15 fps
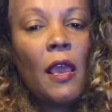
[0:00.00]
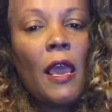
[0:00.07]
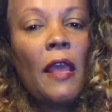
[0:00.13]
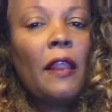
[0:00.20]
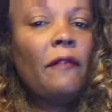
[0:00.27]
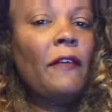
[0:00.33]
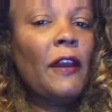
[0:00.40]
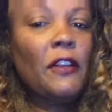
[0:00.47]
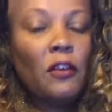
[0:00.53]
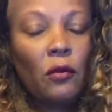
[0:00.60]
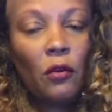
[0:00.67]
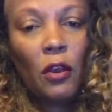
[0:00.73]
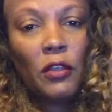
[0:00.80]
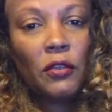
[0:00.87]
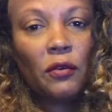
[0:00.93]
And if I
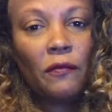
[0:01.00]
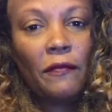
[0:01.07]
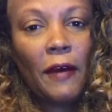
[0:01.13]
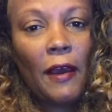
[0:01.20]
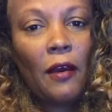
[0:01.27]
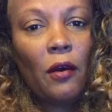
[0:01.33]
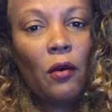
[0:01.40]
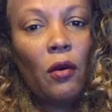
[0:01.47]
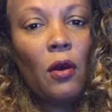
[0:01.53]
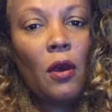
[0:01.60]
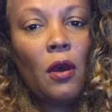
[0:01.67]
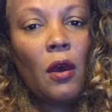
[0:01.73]
don't also file